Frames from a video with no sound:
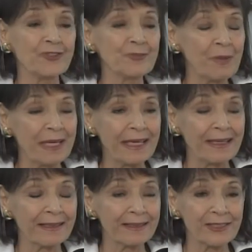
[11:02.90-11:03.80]
speak
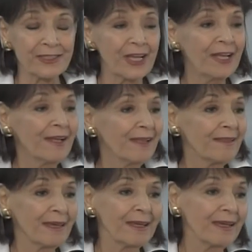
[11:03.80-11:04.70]
English.
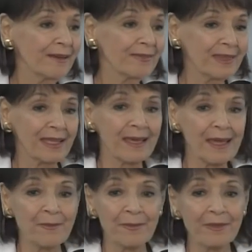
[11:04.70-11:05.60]
If they
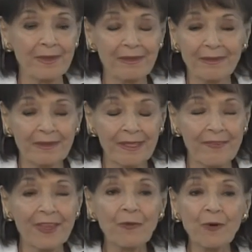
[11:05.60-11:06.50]
came,
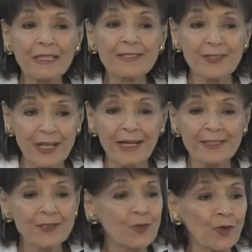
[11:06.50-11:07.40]
they went to night
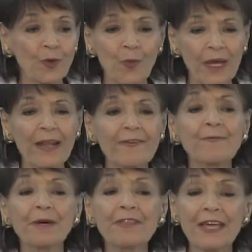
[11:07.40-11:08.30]
school or whatever,
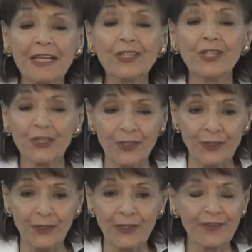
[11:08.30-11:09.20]
but they
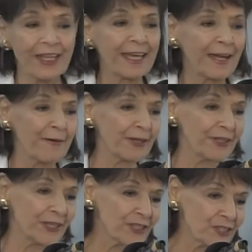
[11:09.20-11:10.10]
learned. They carried
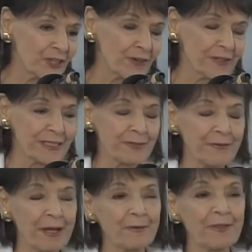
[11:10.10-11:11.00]
dictionaries
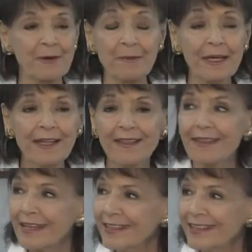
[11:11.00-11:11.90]
around with them.
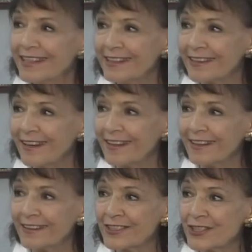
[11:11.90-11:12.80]
They didn't need that
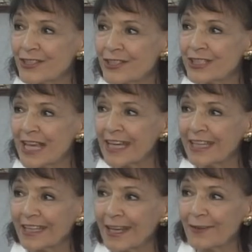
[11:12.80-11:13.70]
English as a
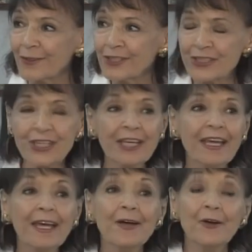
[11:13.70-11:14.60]
second language.
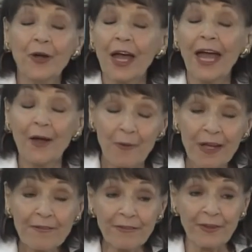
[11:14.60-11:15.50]

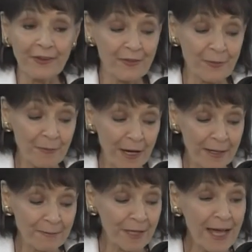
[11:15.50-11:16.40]
However, the
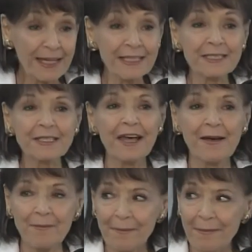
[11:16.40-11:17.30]
bottom line is
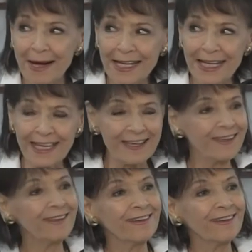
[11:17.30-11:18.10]
money.